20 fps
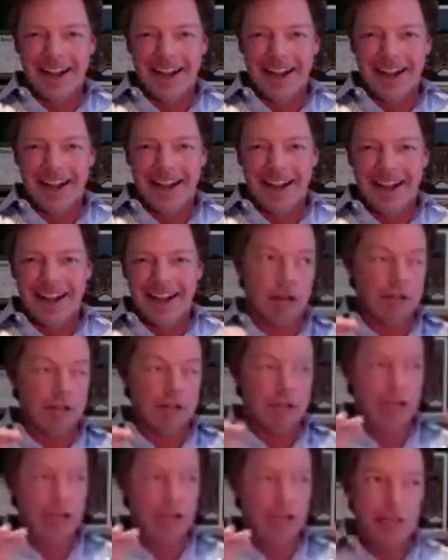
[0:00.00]
you know,
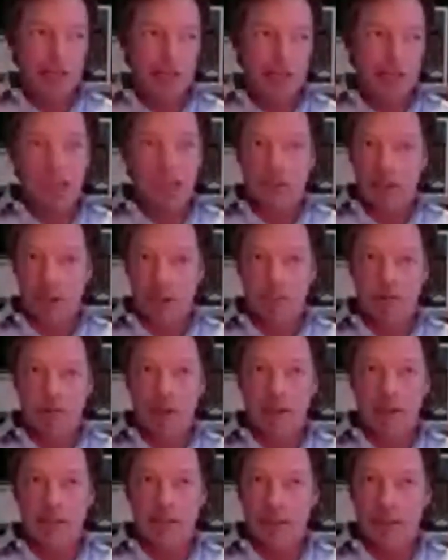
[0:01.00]
it hit me like a ton of
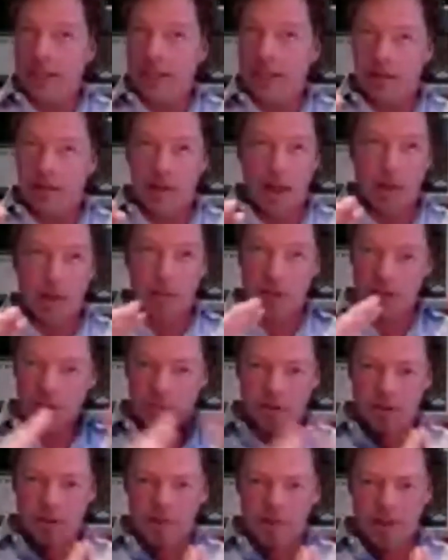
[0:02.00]
bricks that the internet was the
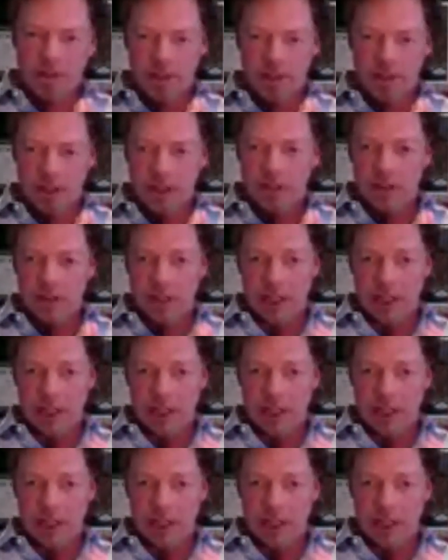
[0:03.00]
perfect vehicle